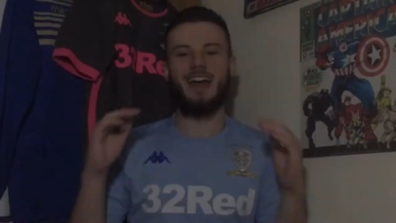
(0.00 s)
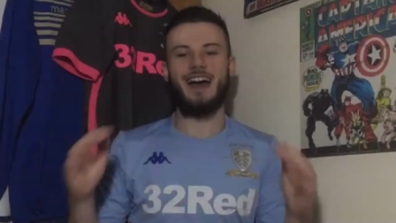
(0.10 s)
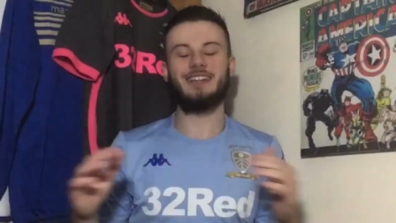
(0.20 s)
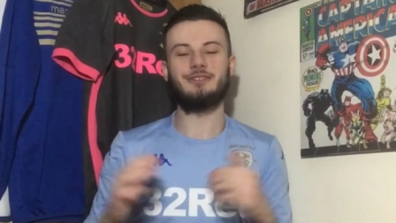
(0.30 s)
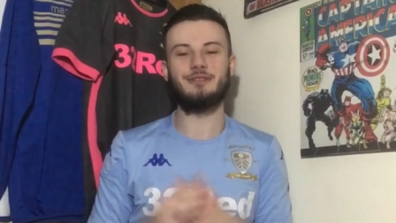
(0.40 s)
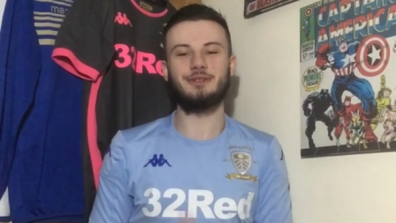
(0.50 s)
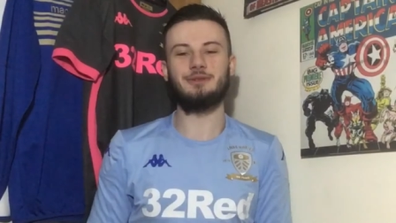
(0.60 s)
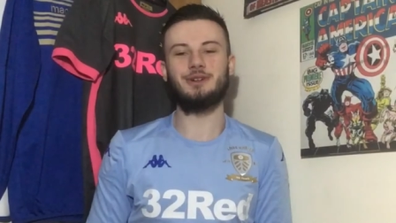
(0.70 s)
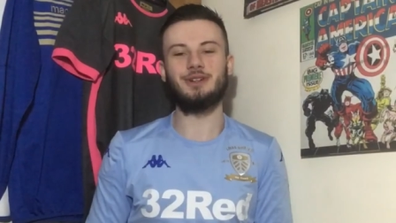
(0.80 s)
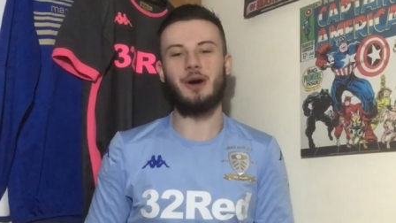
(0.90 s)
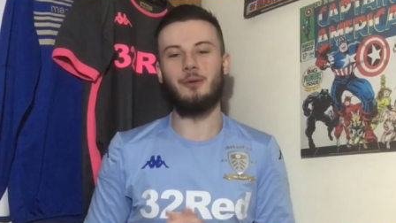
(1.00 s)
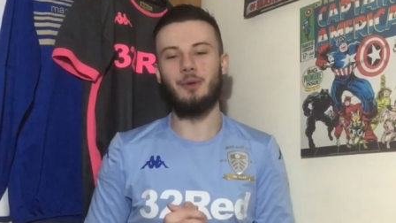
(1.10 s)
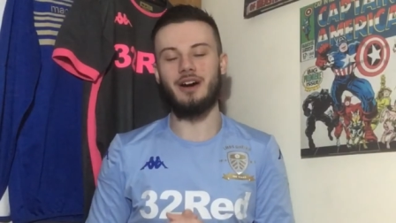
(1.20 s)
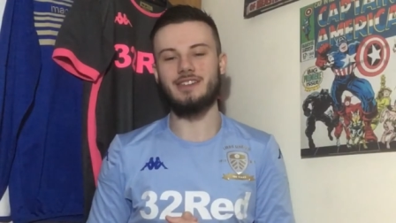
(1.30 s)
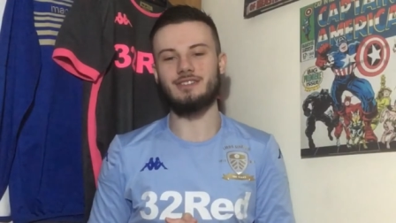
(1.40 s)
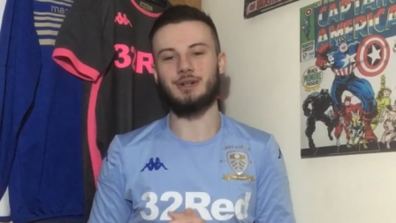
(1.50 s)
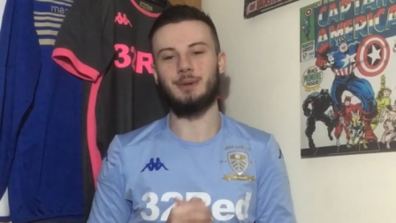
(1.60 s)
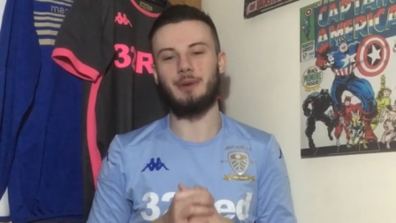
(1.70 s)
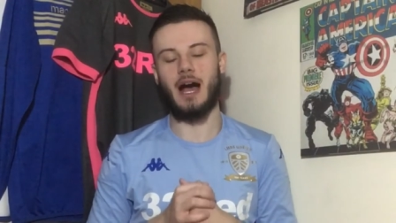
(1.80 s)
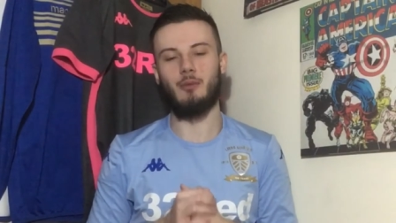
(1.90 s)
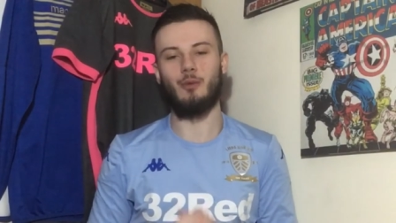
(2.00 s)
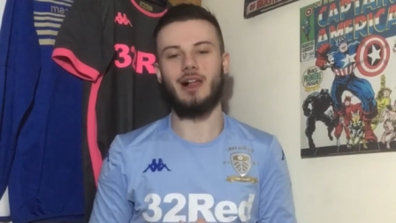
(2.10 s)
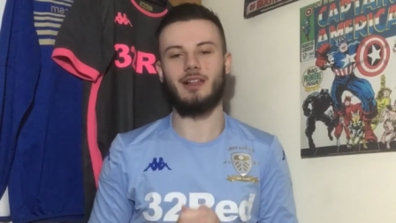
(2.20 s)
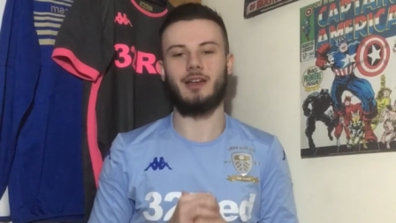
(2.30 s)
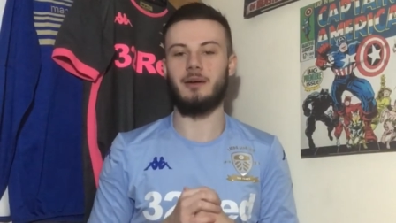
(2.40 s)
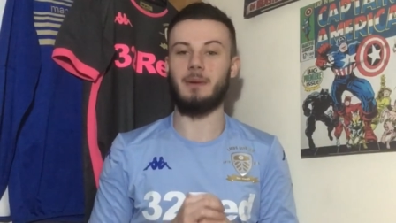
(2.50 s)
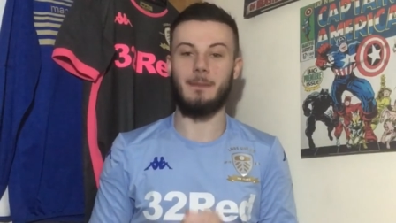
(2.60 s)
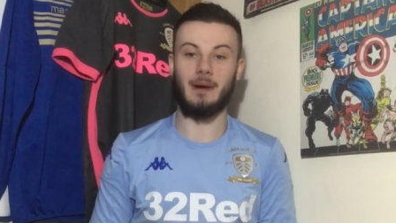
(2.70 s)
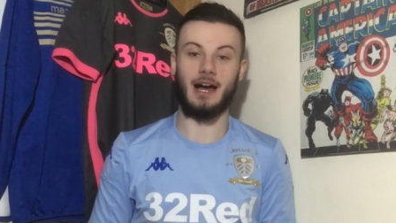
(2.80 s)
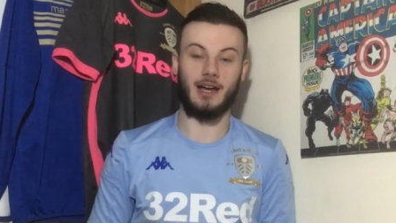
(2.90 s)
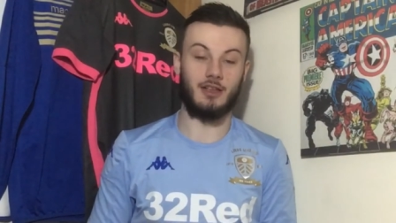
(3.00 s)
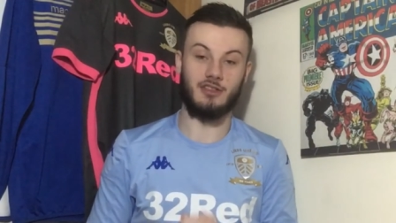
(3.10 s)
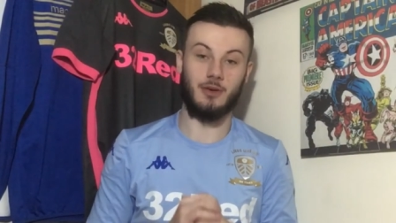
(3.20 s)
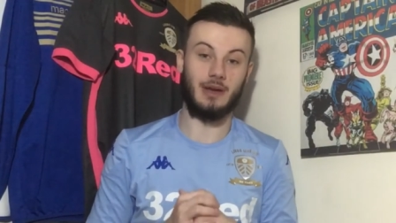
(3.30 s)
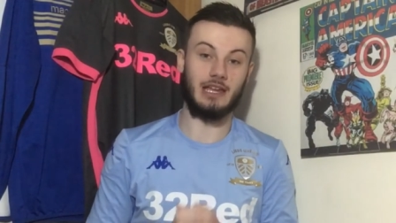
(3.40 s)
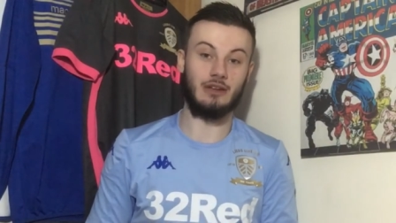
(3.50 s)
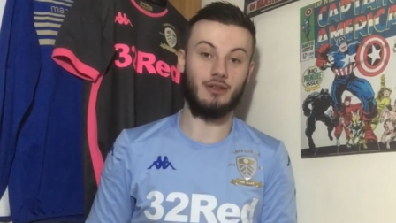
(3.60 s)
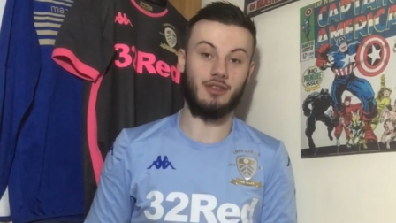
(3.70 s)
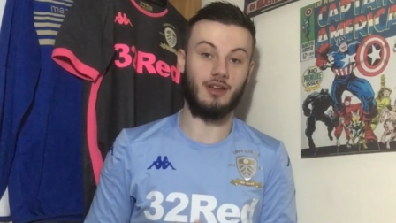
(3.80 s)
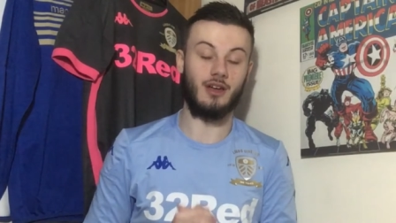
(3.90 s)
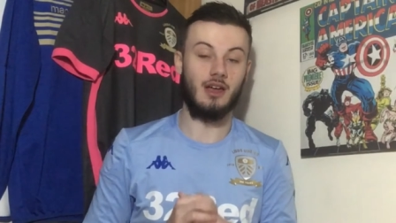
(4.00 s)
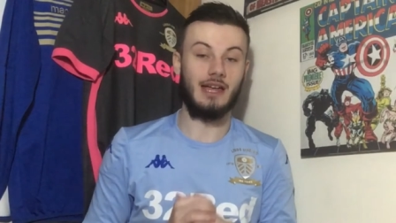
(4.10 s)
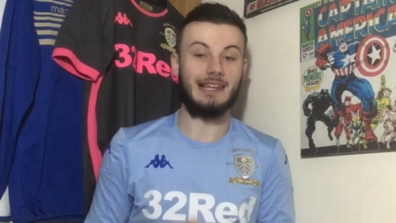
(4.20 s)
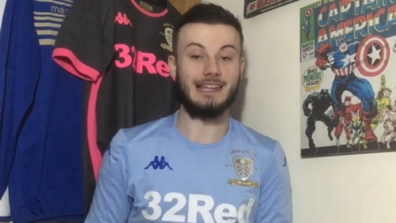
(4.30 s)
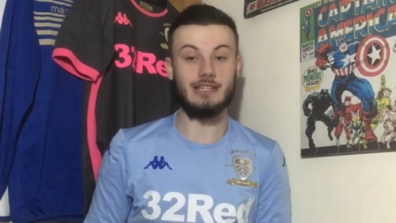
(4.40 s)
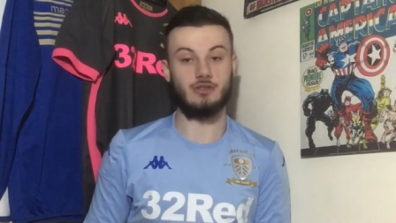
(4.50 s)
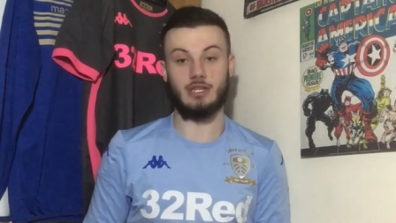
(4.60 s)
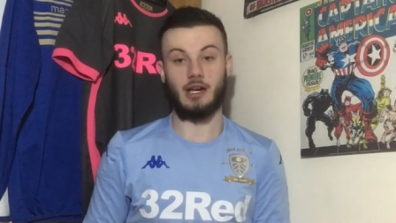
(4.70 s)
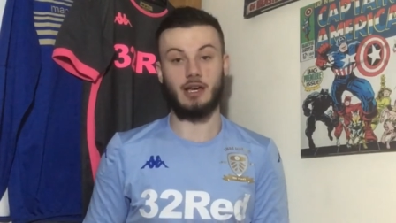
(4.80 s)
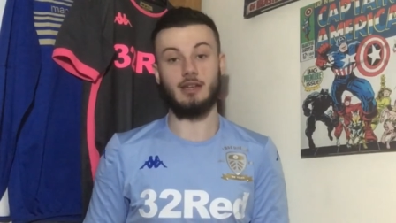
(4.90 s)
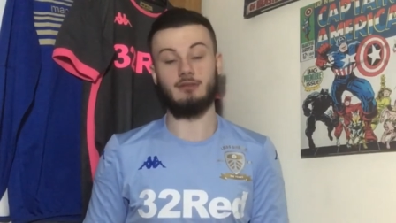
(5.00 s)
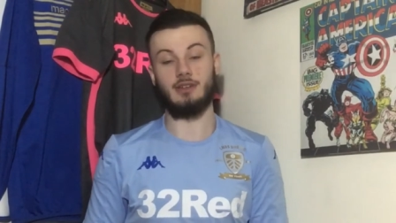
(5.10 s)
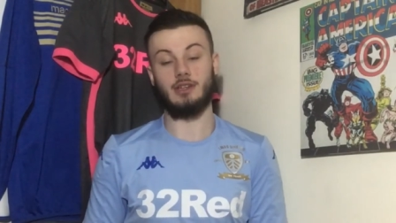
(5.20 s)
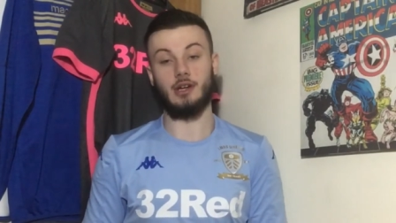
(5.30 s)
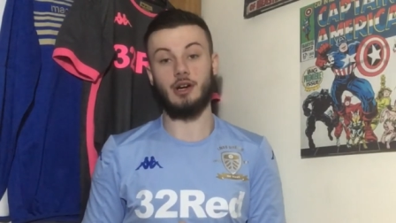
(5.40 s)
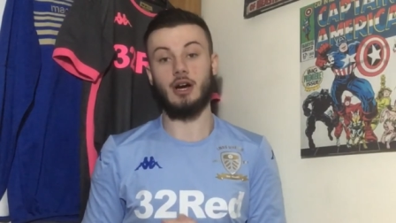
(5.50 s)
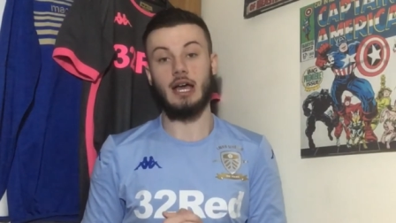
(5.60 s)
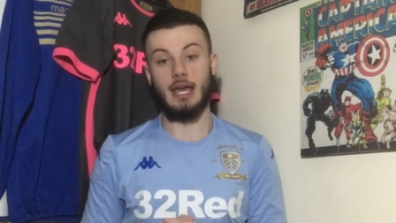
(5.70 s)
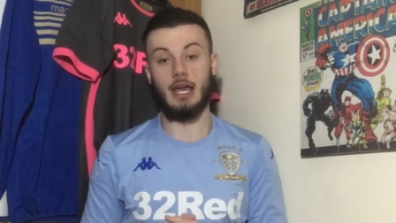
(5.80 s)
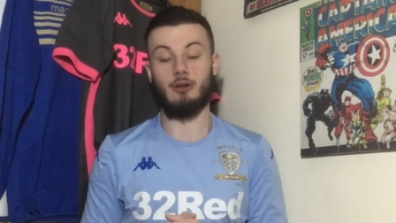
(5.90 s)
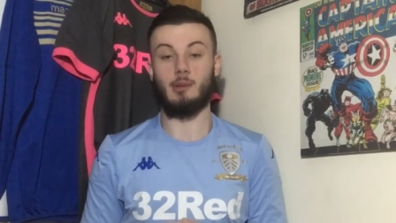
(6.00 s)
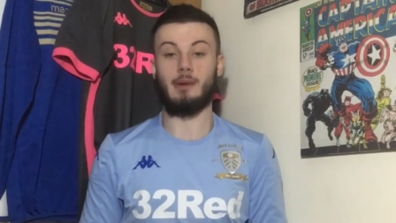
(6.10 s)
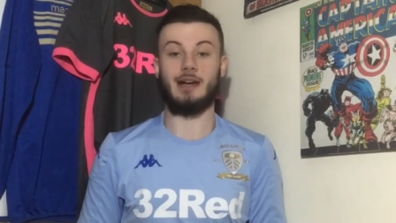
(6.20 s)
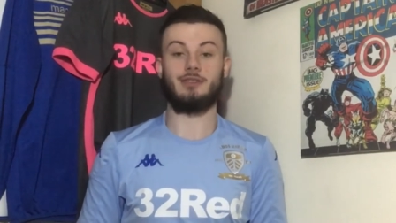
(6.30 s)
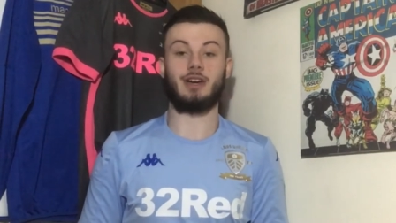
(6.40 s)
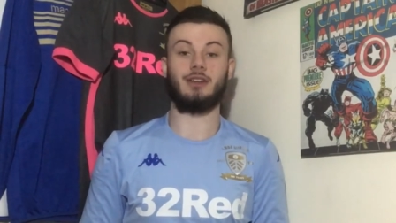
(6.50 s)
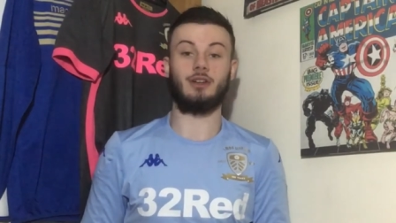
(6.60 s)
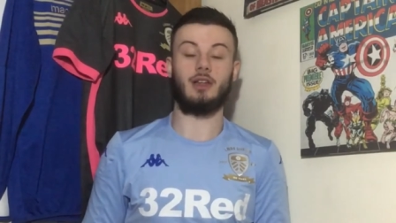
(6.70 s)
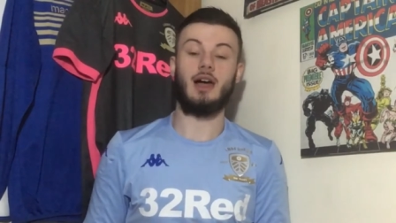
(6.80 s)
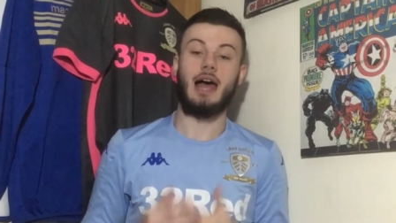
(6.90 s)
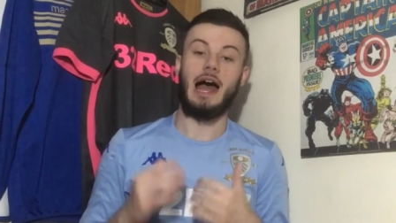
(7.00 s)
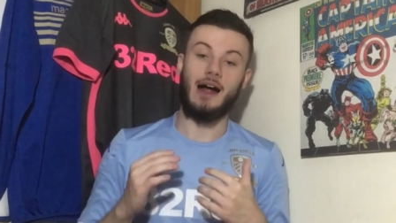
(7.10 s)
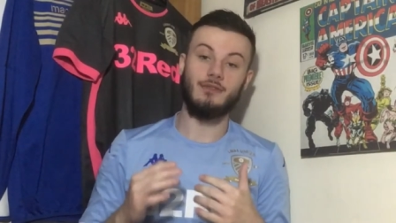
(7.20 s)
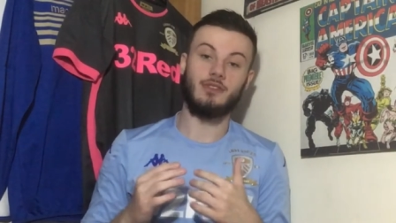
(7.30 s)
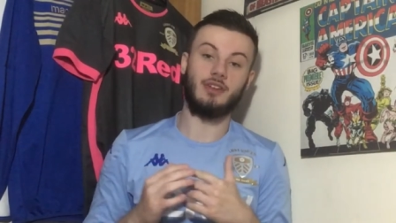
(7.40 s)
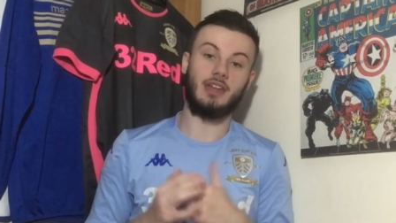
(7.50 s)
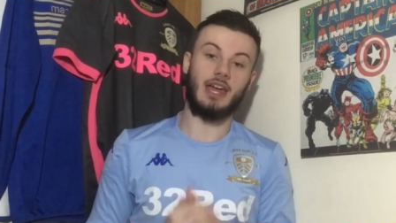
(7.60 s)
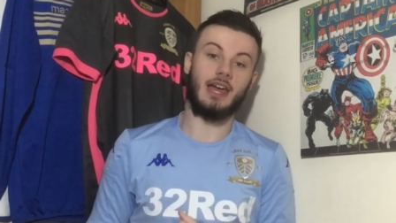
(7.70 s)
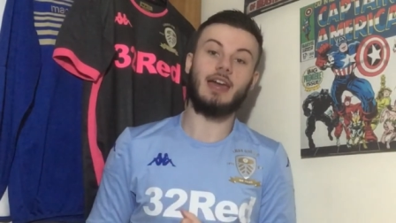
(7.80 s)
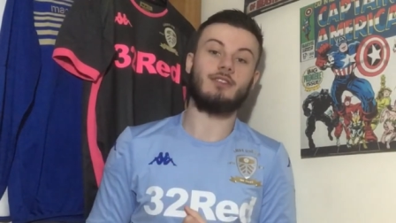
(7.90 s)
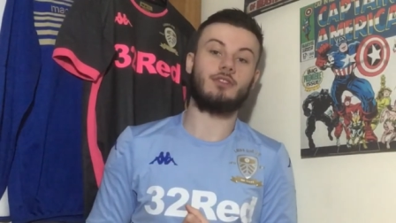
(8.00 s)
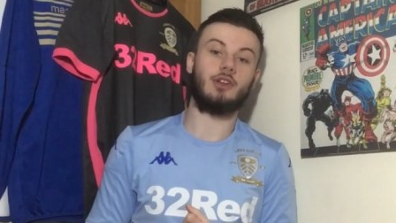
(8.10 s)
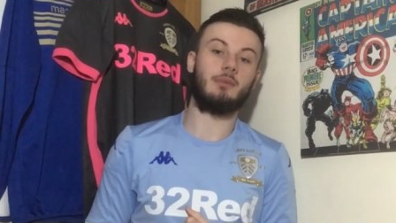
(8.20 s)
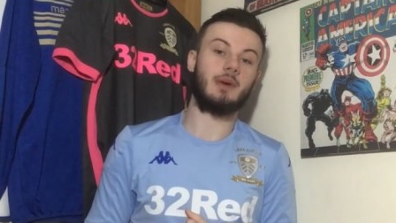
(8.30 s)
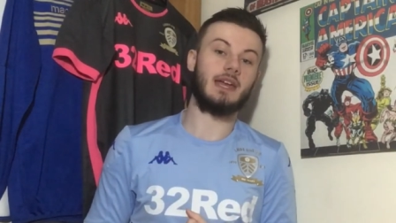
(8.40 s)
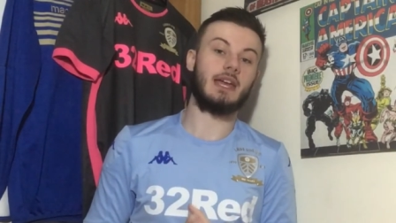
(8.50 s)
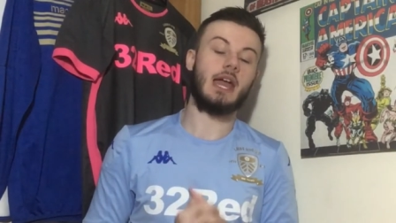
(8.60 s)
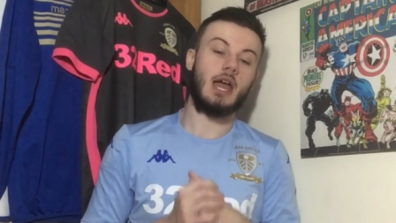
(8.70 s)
Hello everyone, what is up and welcome back to another Leeds United video here on my channel, and today is going to be